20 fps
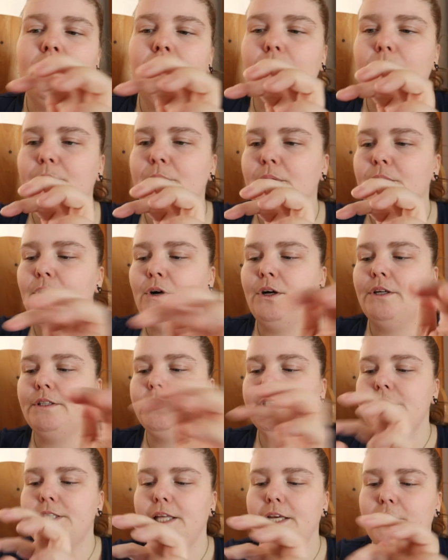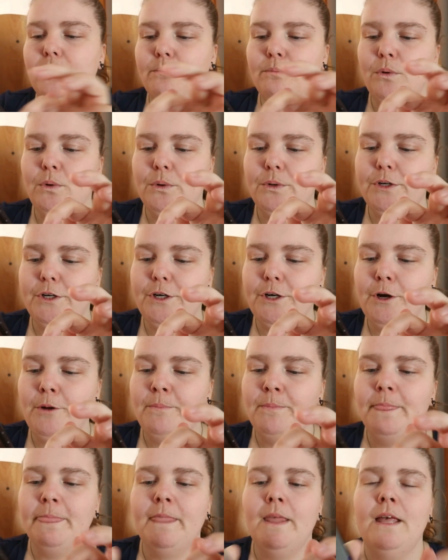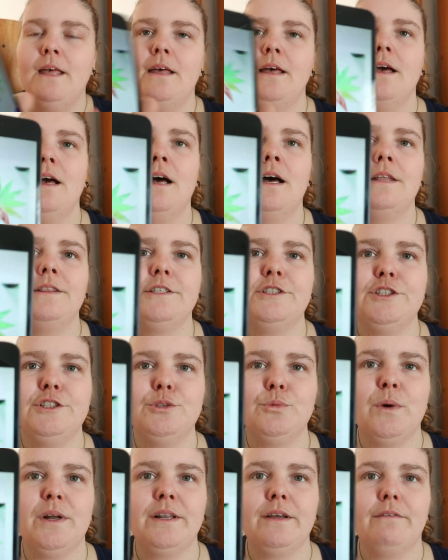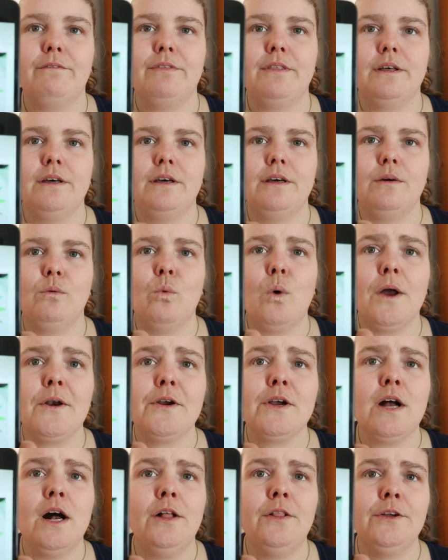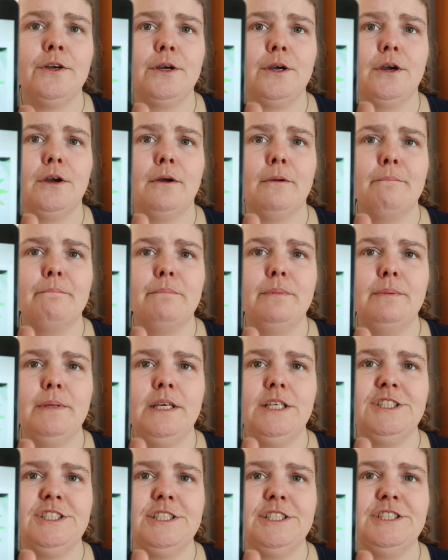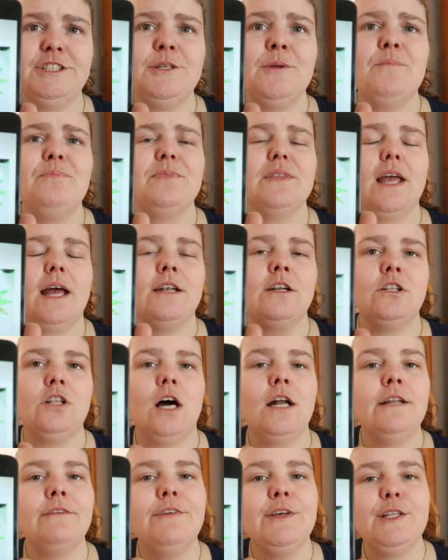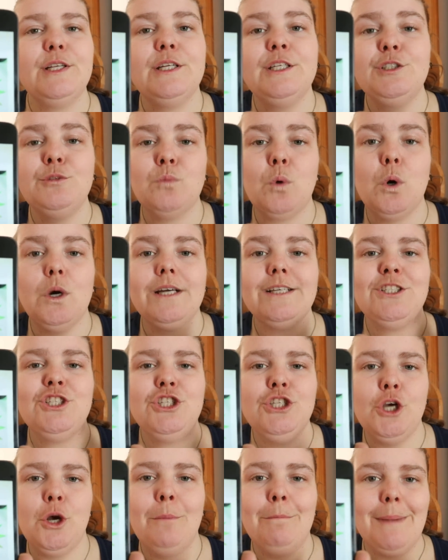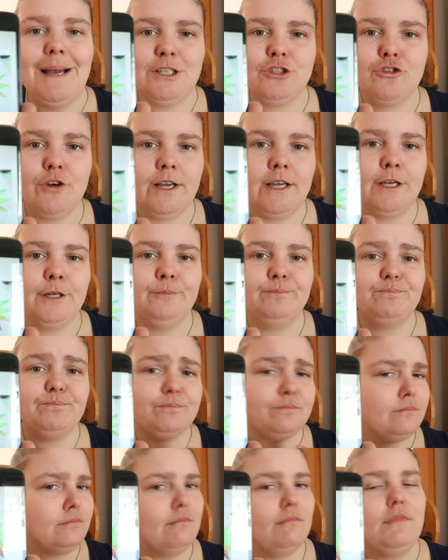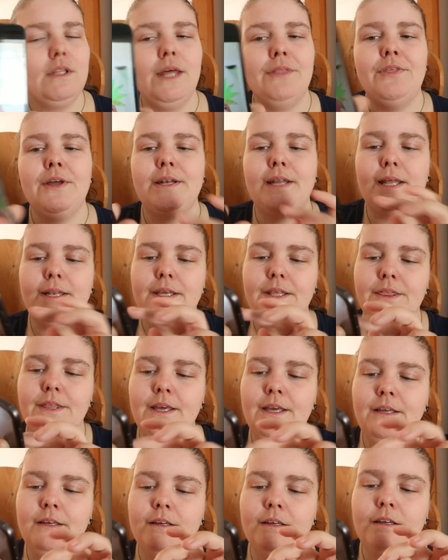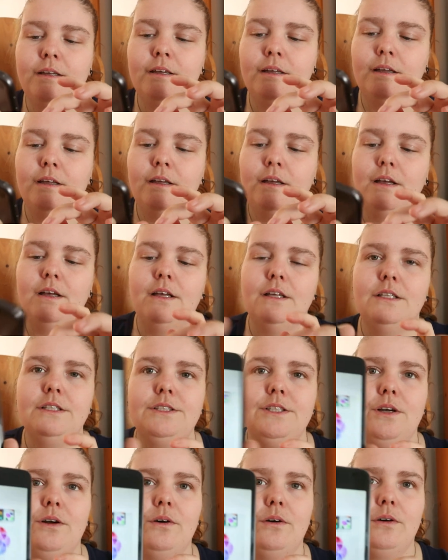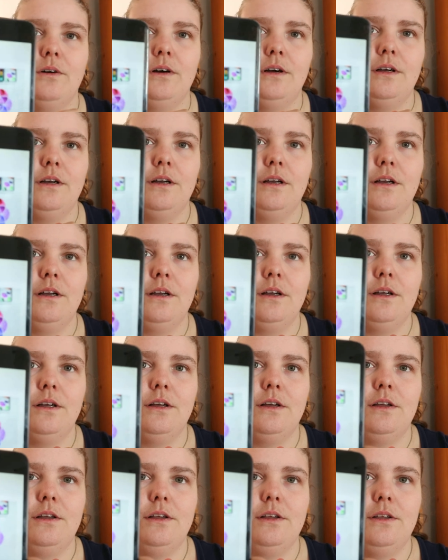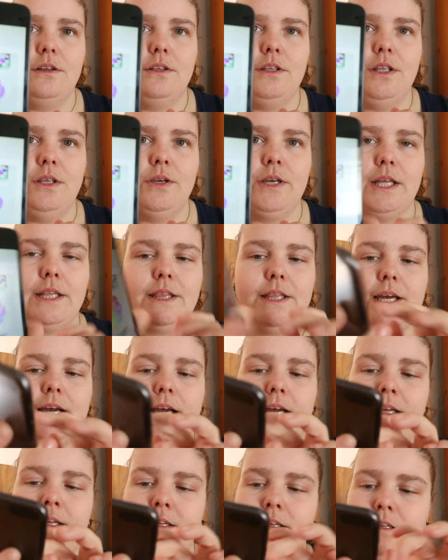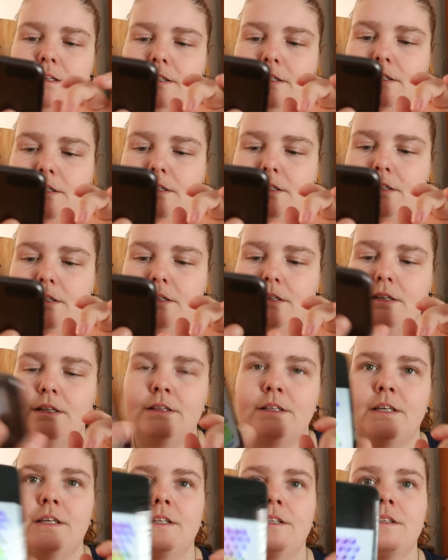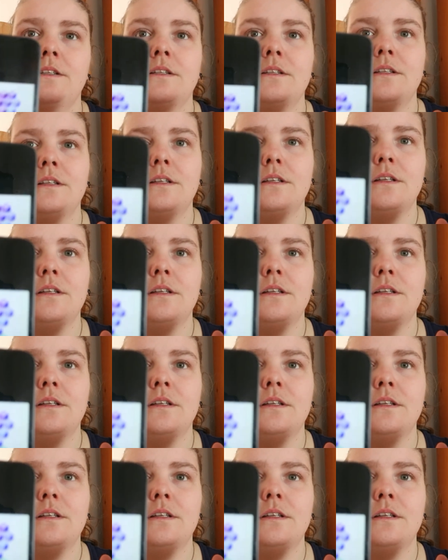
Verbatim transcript: all put onto like a border. Uh, this is one of the watercolor pieces, and a lot of it is more geometric than anything. So you get that, and then